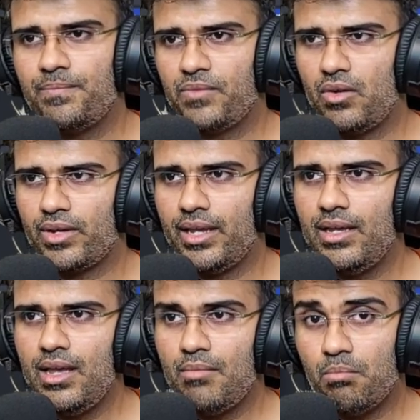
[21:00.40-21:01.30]
Okay,
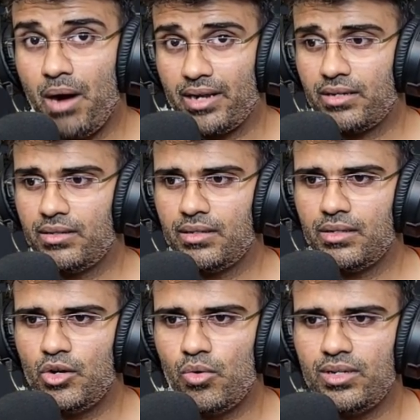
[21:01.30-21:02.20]
but
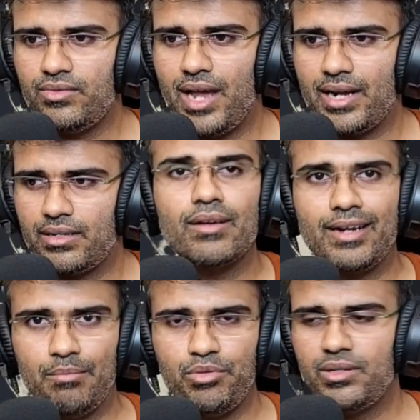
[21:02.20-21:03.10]
note that
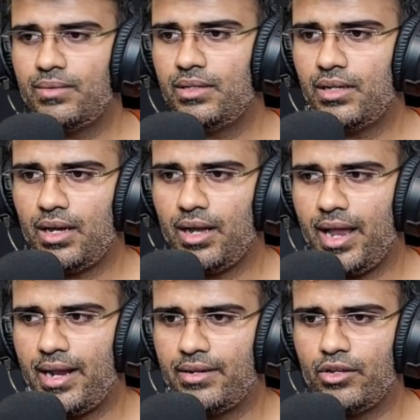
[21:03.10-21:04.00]
clip,
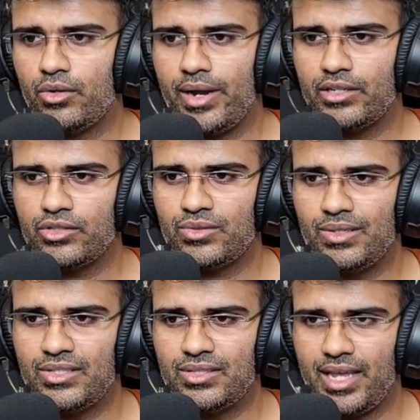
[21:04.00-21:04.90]
and you're going to still
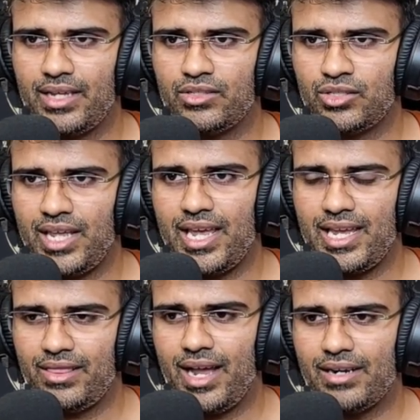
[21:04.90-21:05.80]
stay
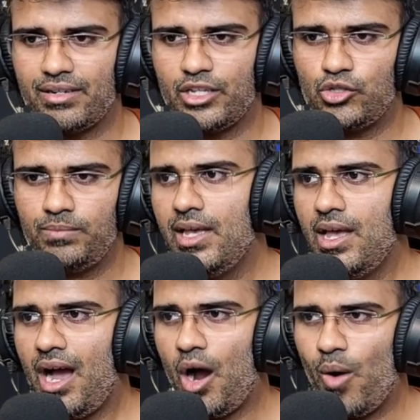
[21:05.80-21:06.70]
in that region.
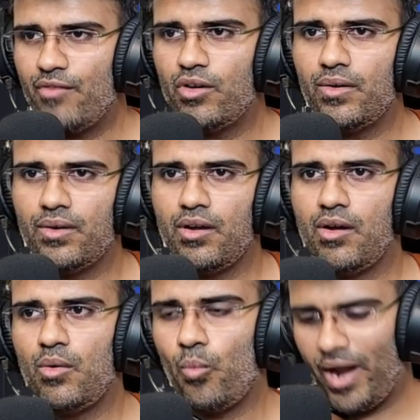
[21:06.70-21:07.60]
However,
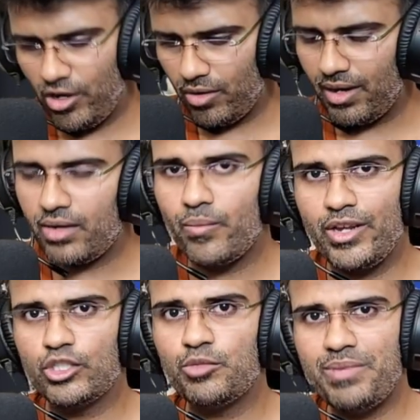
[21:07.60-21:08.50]
when
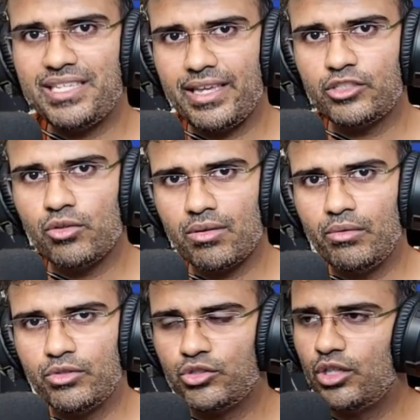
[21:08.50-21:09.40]
you're speaking so
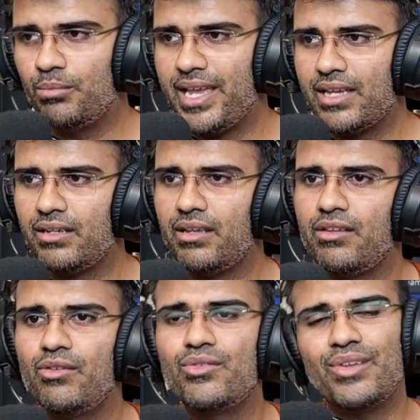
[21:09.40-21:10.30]
close to the mic,
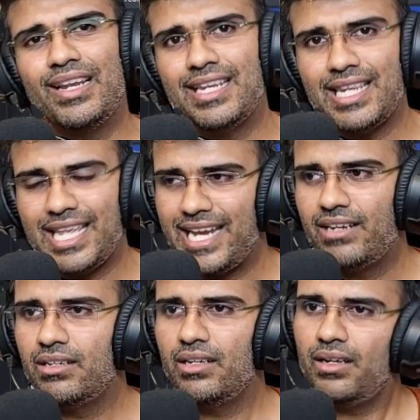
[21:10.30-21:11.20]
you don't really
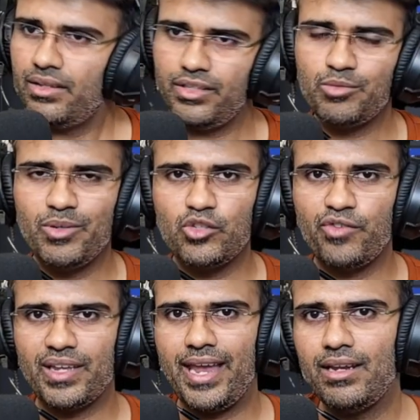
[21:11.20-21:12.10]
need this much of a
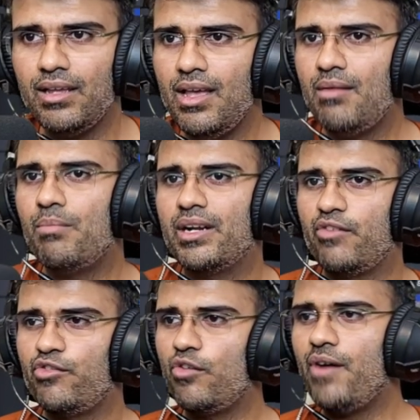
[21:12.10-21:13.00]
gain. But
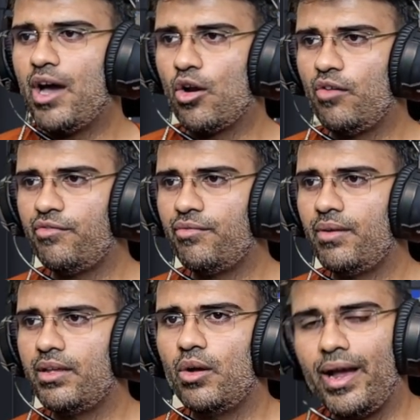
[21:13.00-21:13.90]
if you're far off,
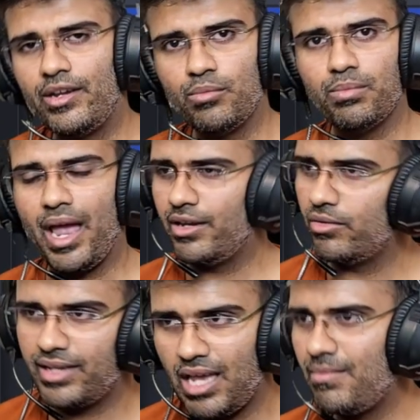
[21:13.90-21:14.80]
and you're
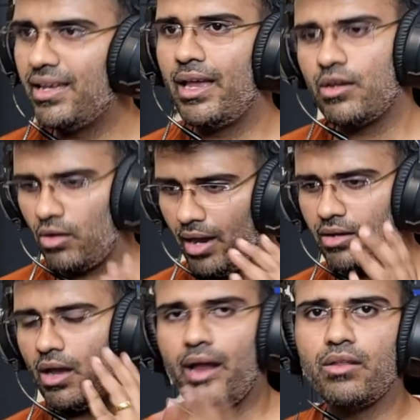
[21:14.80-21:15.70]
gaming,
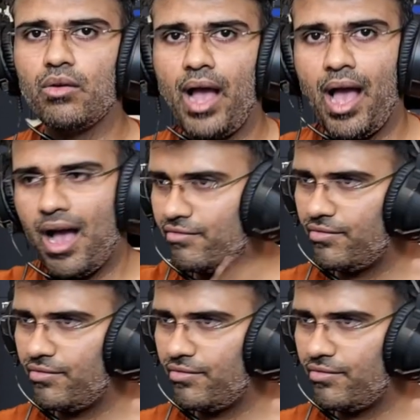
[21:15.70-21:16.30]
and you have